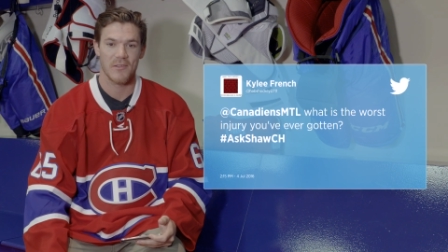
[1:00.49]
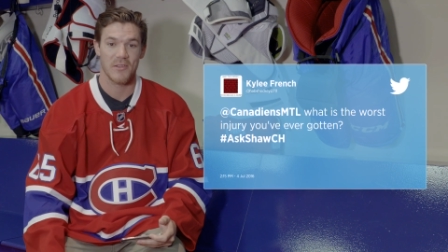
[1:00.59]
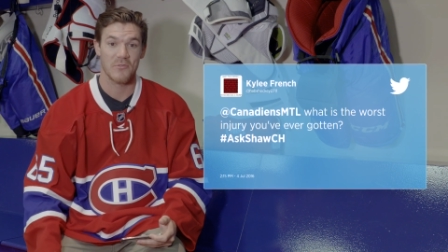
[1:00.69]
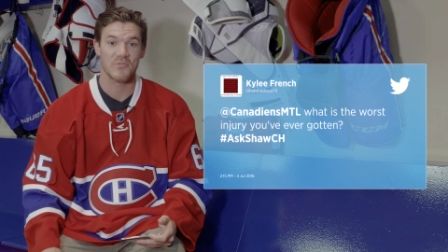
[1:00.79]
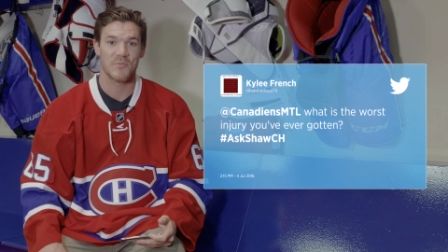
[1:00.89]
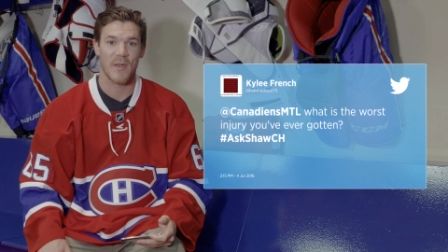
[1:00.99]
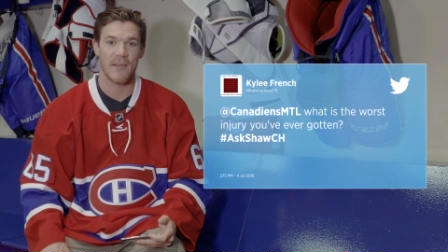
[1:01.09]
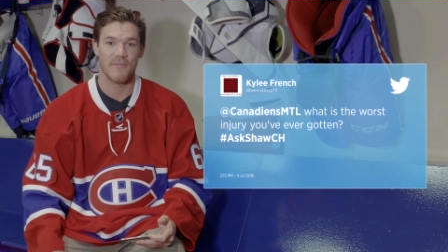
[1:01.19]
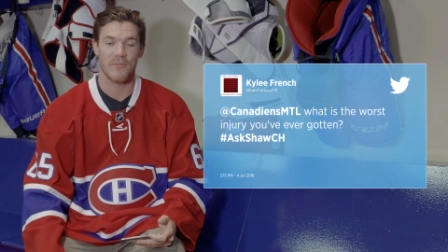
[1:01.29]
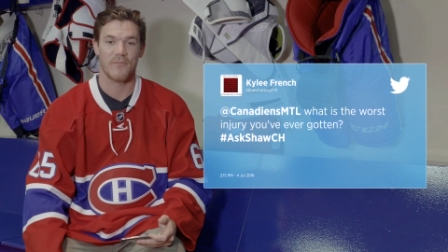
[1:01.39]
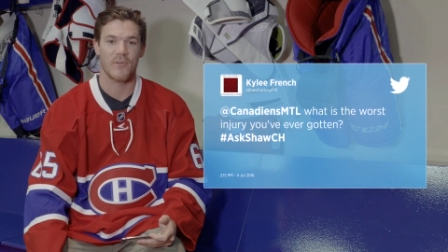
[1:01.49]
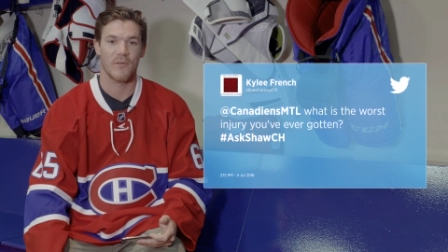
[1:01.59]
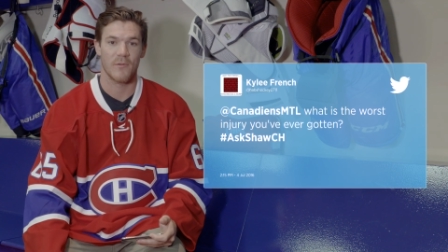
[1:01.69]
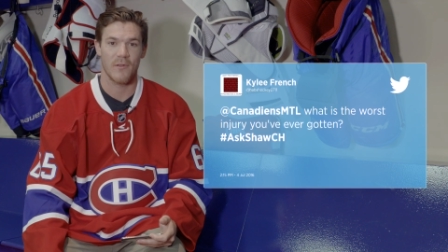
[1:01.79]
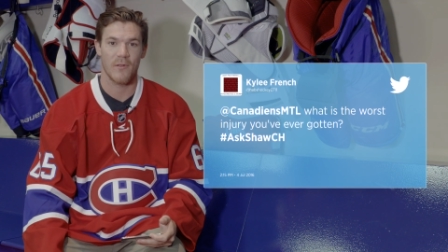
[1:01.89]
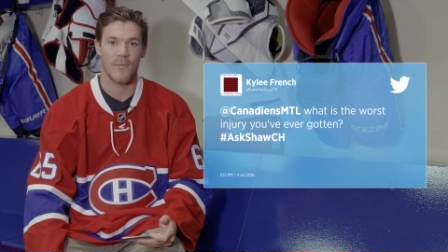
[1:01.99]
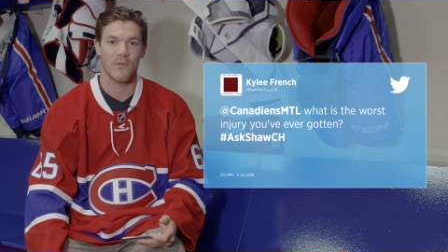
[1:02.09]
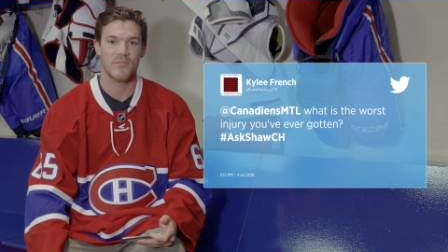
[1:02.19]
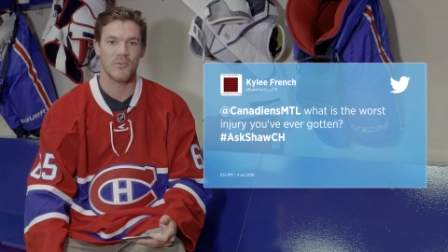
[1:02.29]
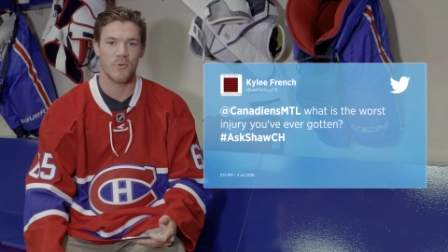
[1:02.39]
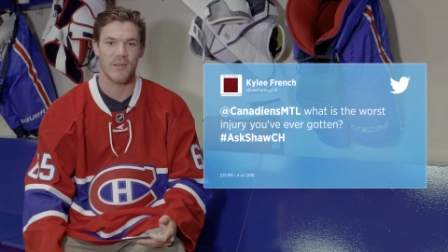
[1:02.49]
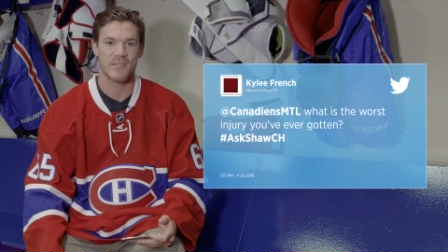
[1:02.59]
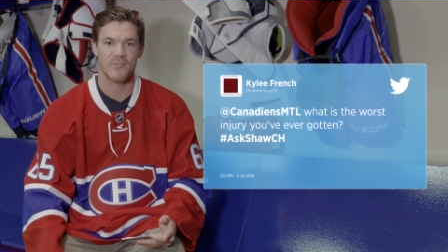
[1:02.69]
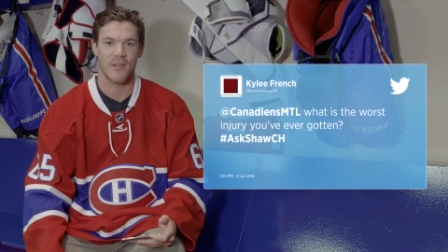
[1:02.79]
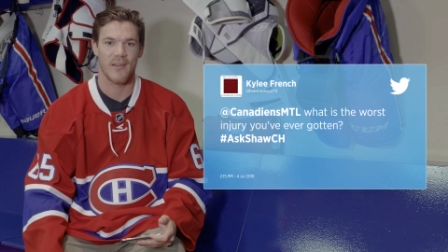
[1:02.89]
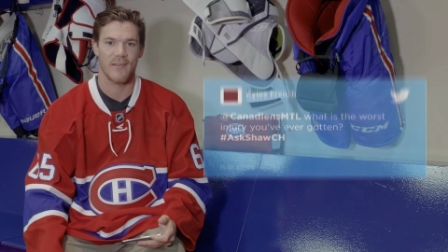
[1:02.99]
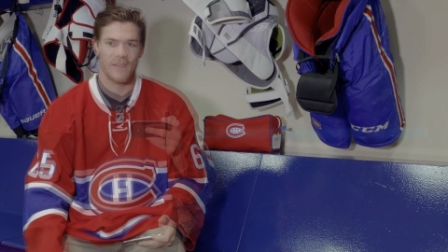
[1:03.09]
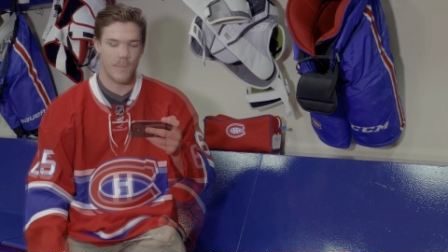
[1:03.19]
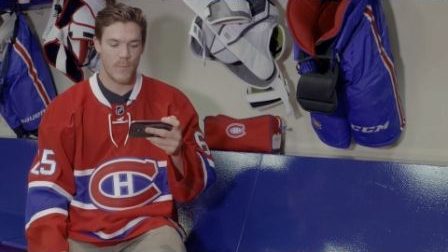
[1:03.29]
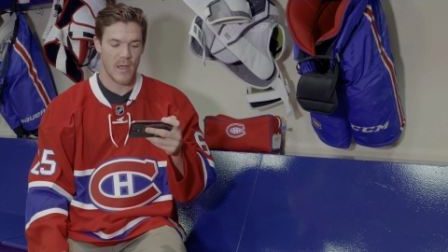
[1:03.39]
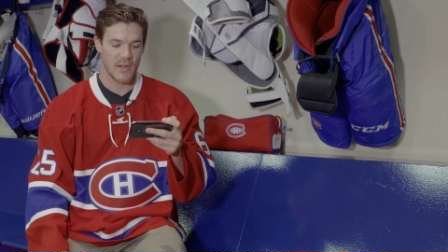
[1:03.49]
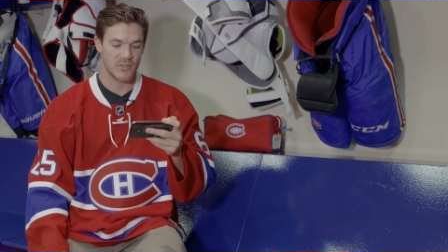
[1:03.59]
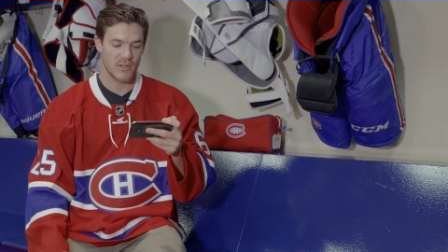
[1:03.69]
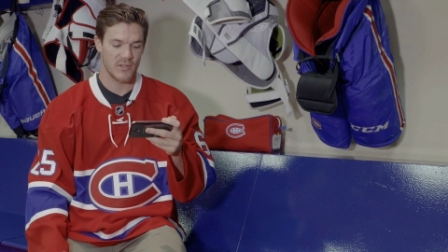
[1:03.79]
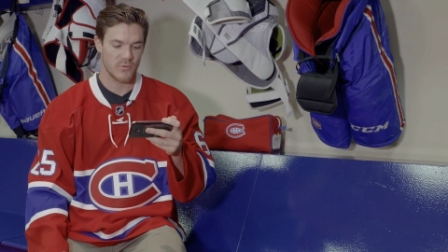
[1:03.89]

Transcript: it was painful for about 2 weeks straight. Patrick on